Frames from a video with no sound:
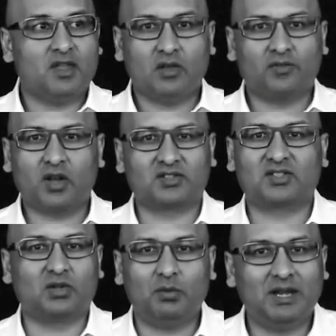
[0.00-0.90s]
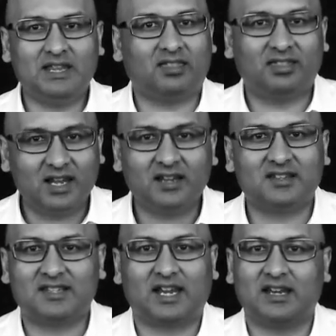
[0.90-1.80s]
you've got so many
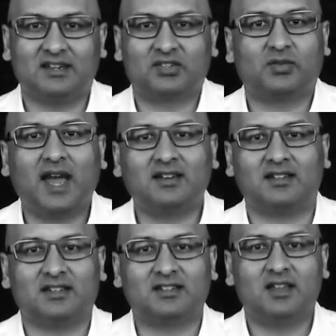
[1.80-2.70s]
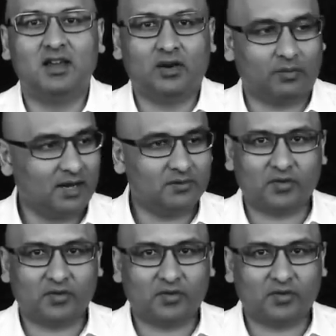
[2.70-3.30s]
things that can distract us, right?